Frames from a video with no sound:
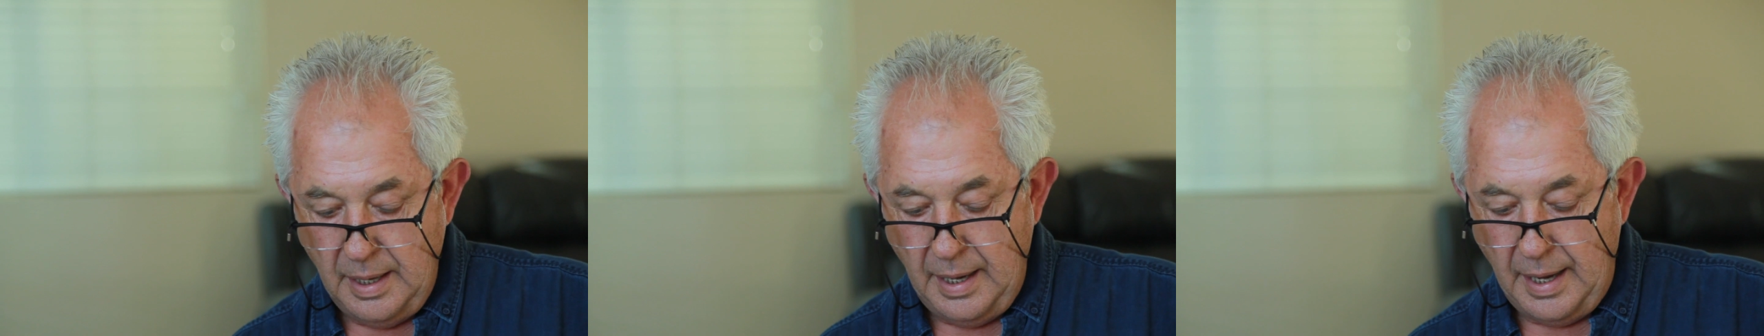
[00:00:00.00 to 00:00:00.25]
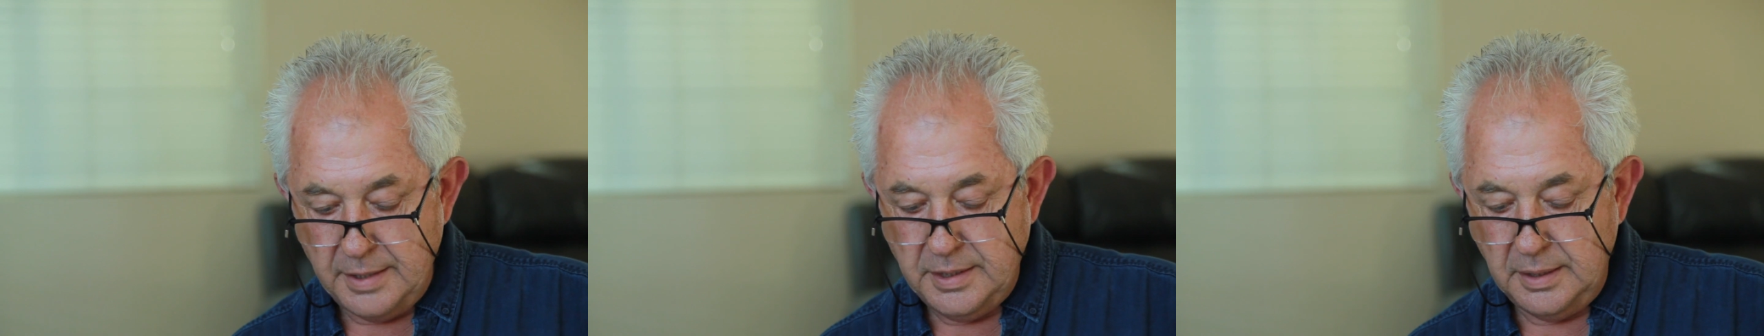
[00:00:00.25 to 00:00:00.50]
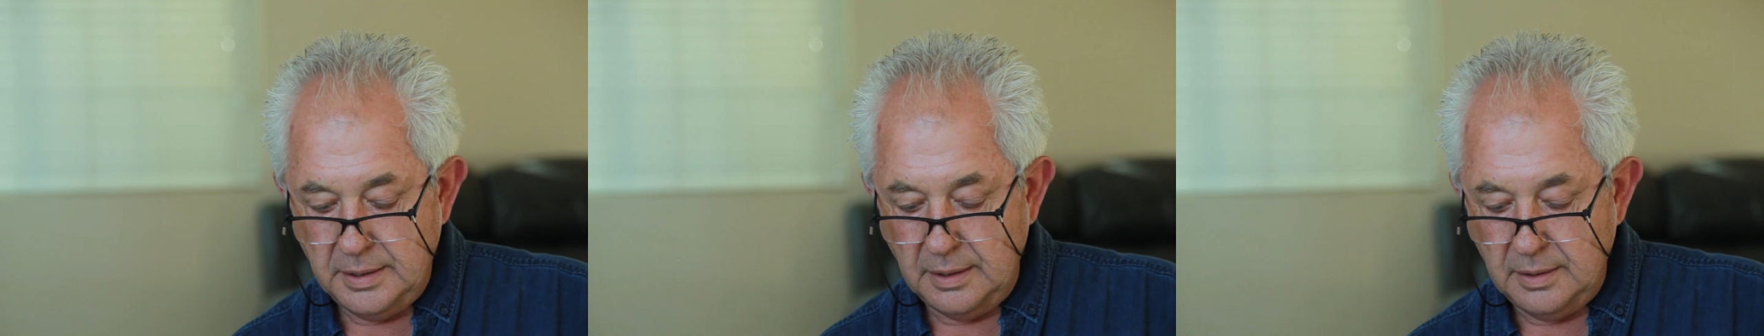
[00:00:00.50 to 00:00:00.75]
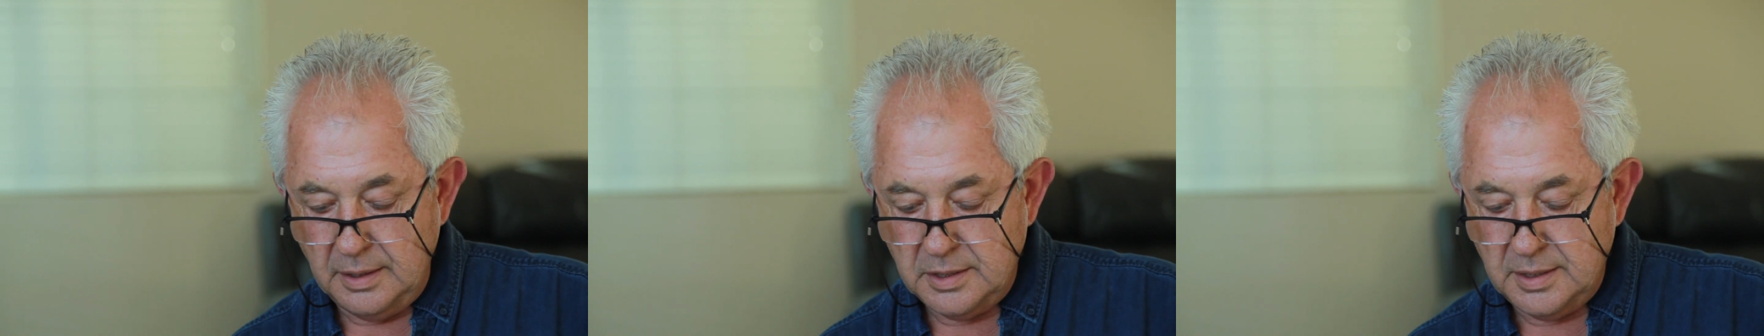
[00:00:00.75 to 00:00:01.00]
As he
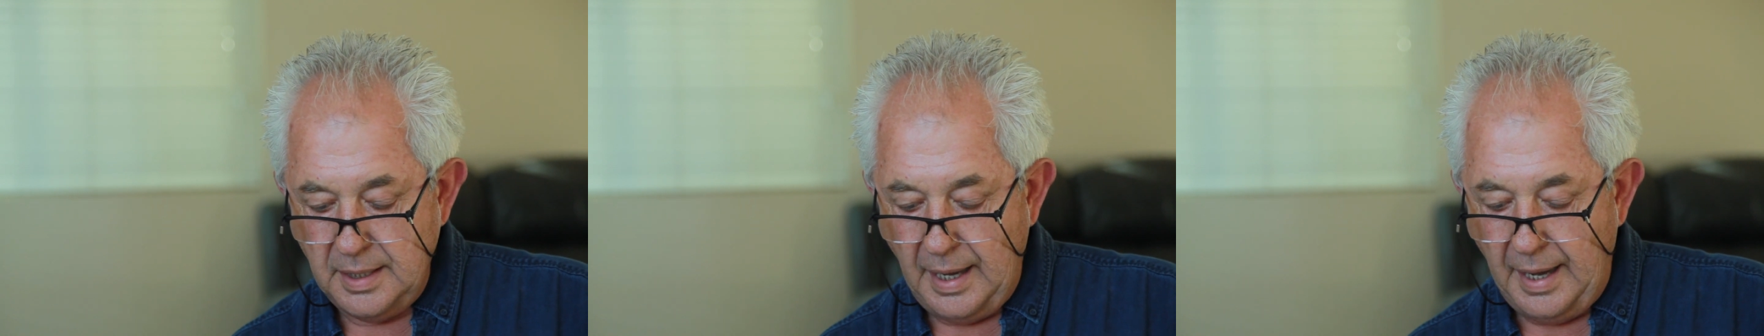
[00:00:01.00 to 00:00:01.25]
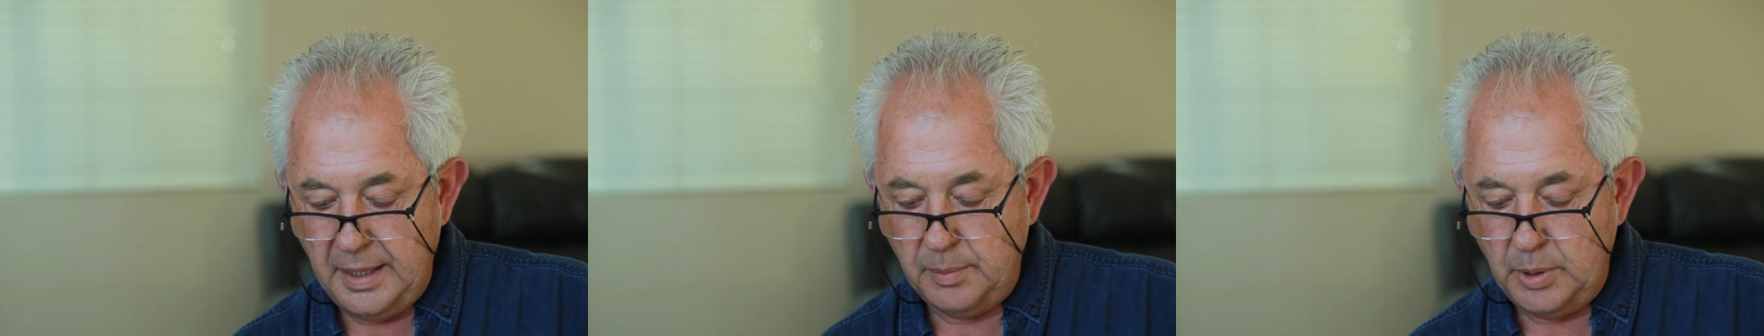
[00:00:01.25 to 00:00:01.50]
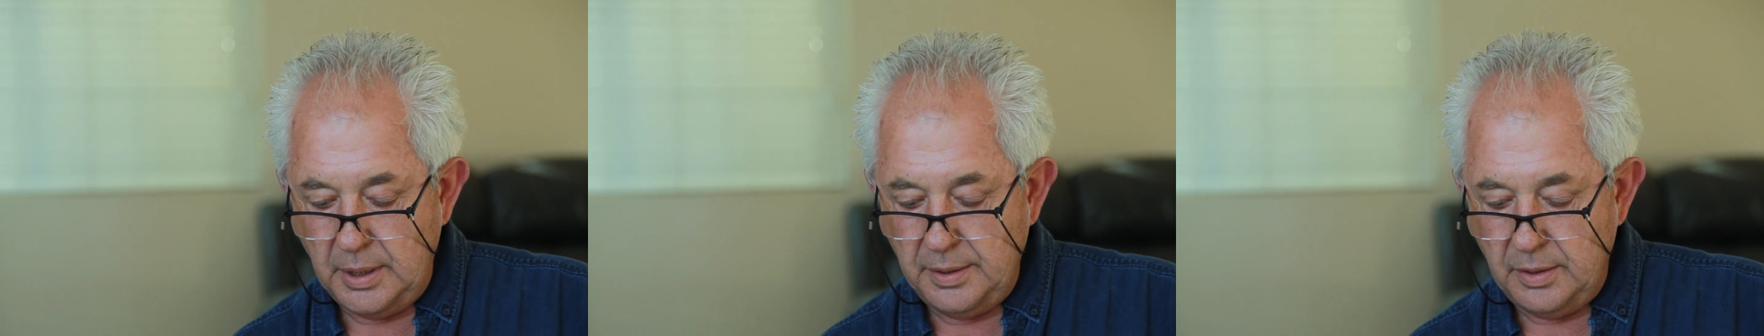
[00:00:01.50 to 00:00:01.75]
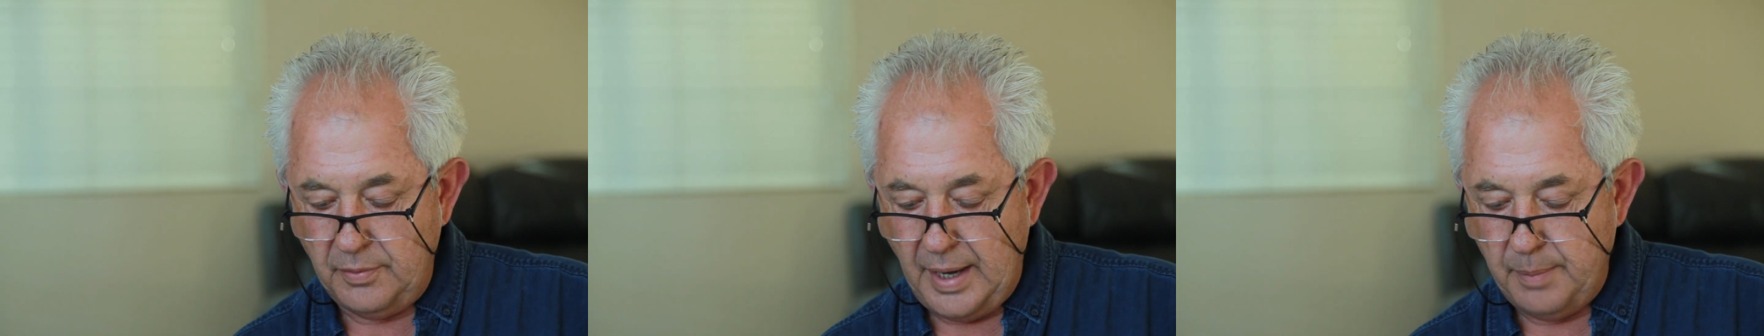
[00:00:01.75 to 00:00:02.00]
did this, the animal in
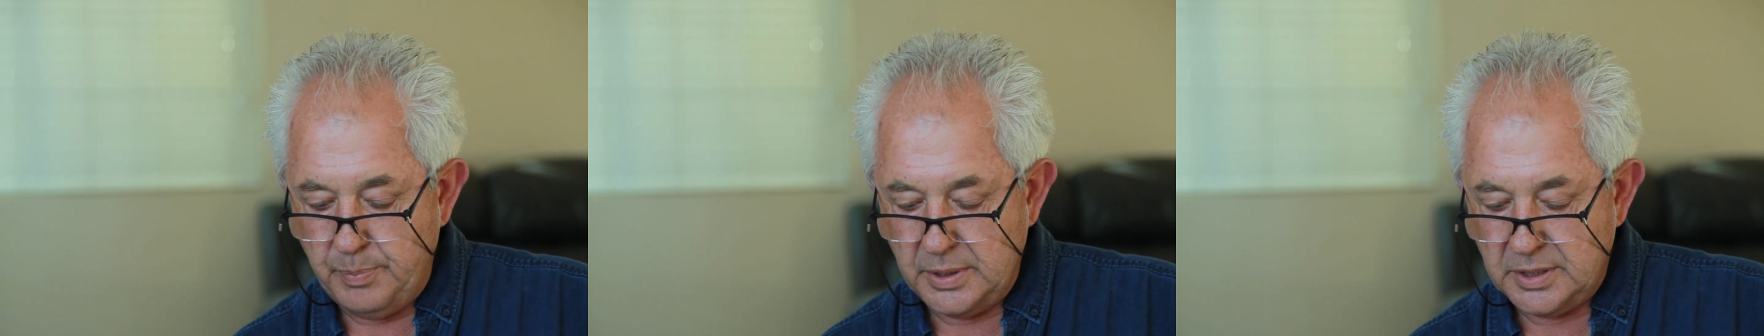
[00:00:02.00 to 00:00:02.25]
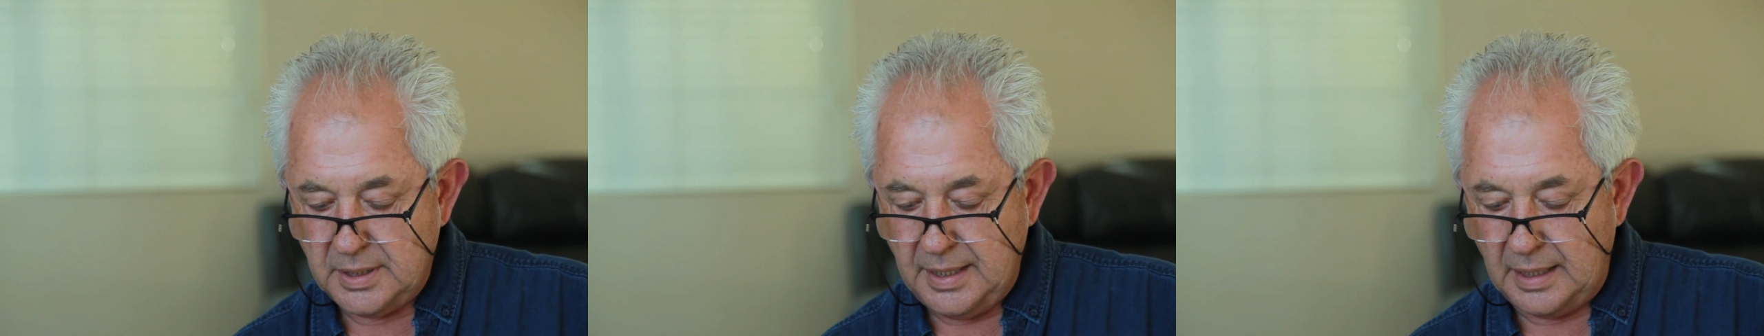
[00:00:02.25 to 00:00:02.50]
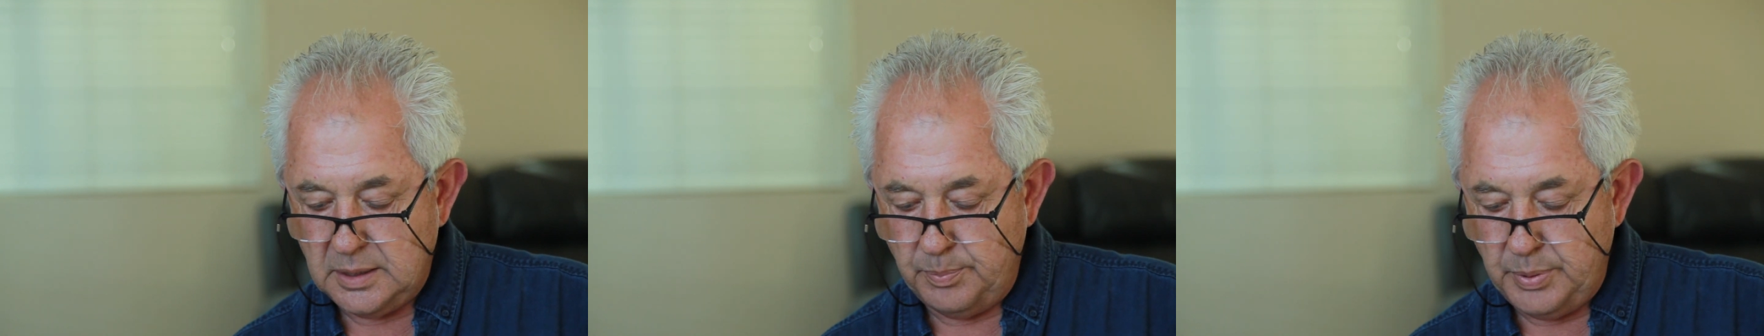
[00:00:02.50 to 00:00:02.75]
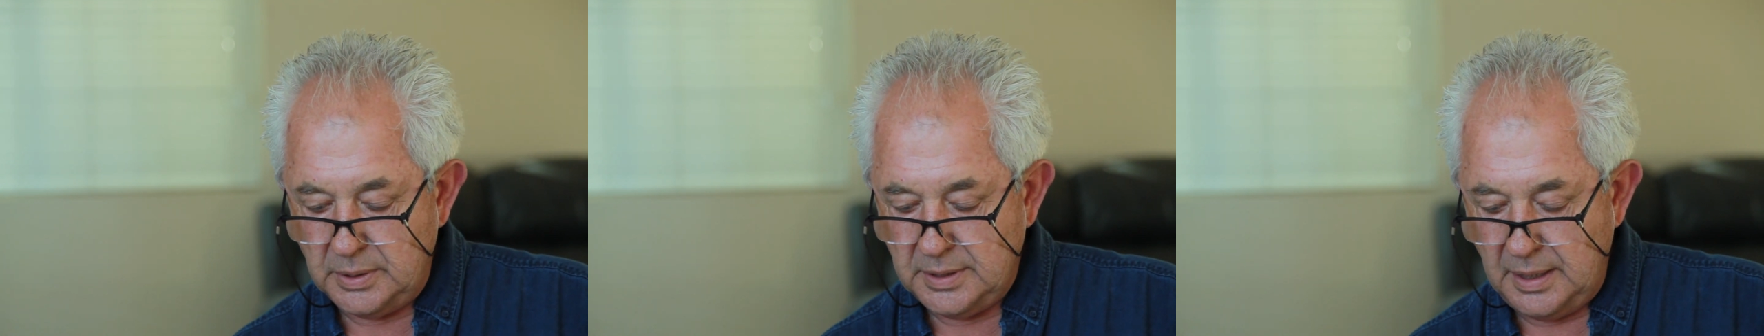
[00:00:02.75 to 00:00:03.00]
the rapist
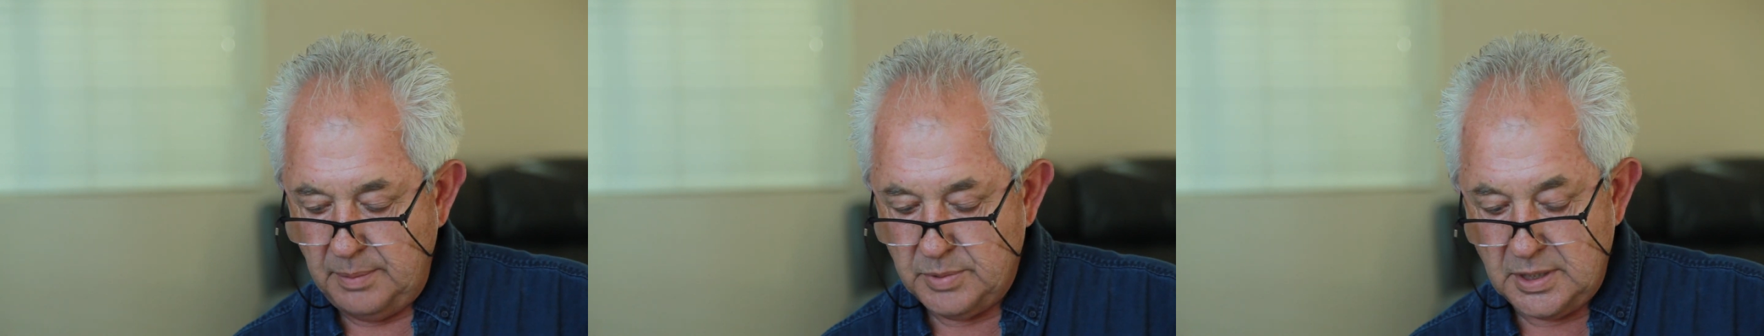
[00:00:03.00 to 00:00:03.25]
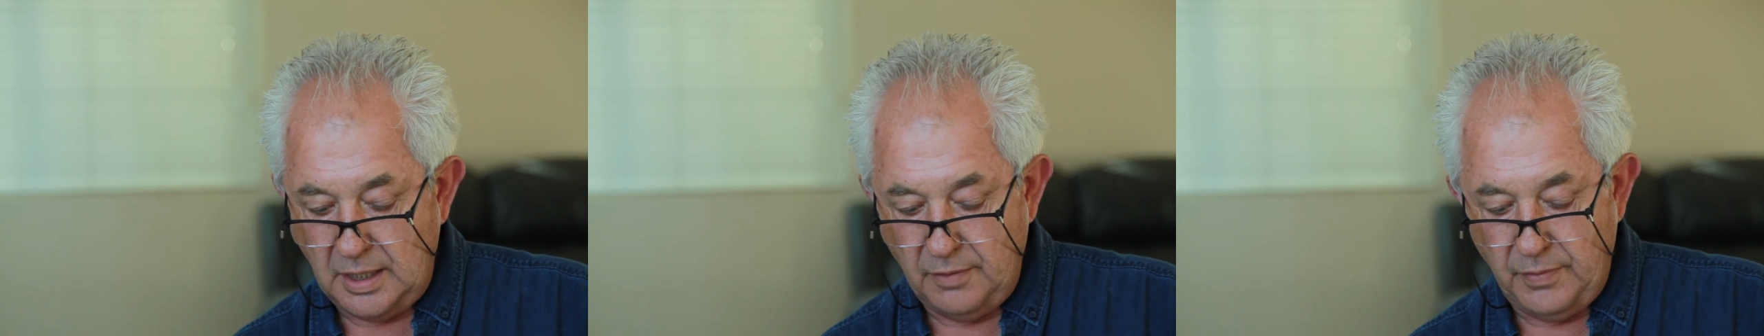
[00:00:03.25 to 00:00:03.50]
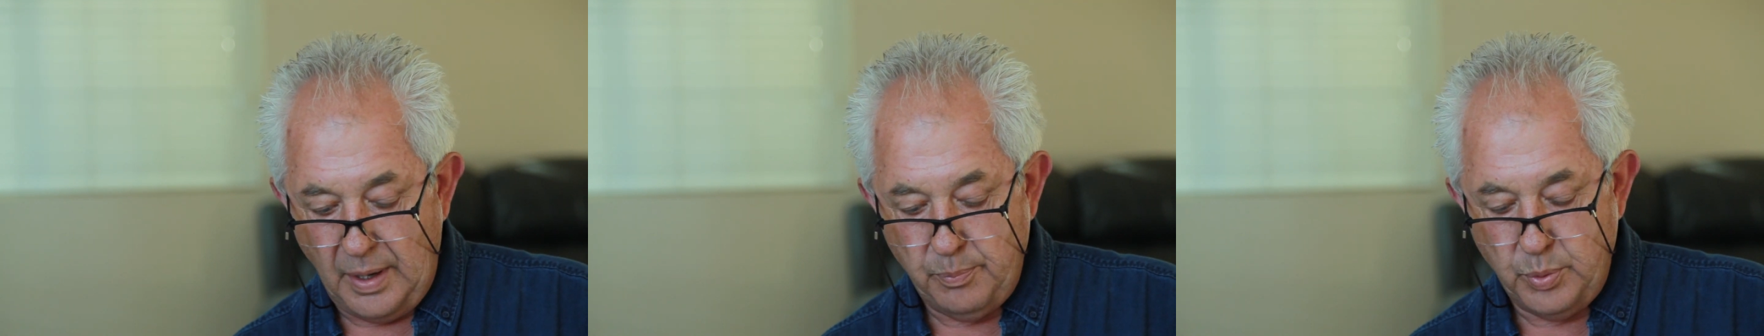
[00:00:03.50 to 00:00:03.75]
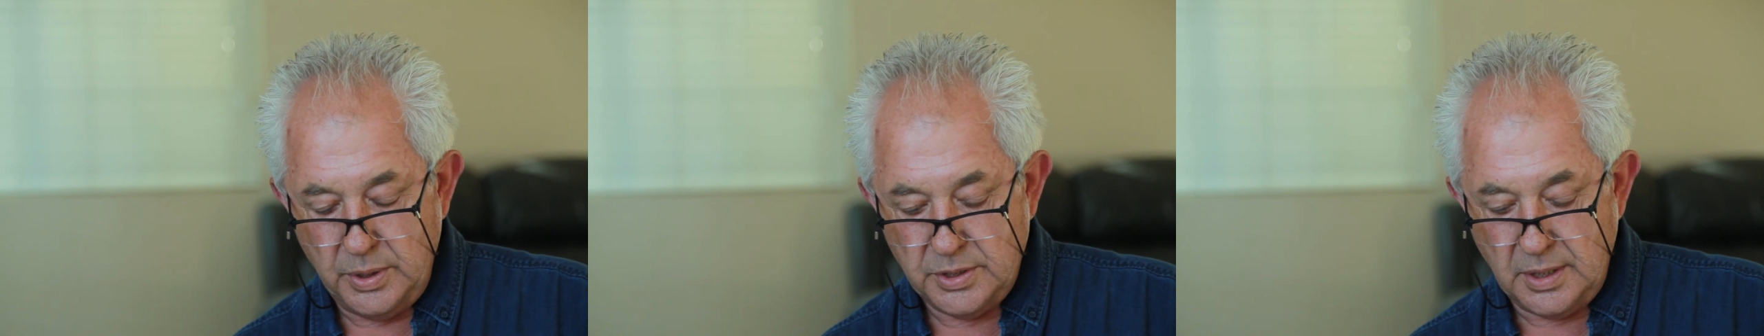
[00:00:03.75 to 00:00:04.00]
catapulted himself
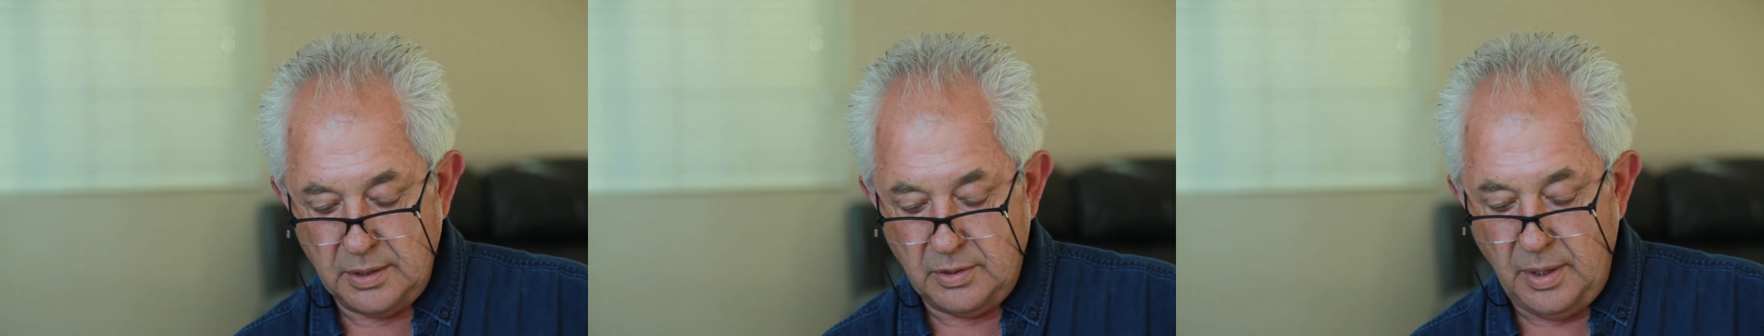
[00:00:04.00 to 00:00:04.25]
upwards and,